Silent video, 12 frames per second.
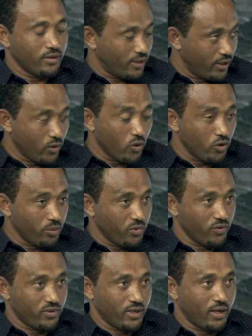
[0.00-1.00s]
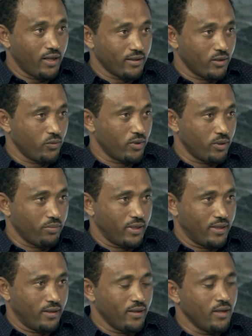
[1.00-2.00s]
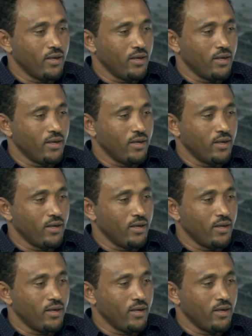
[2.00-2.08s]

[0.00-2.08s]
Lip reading: economy of the country will be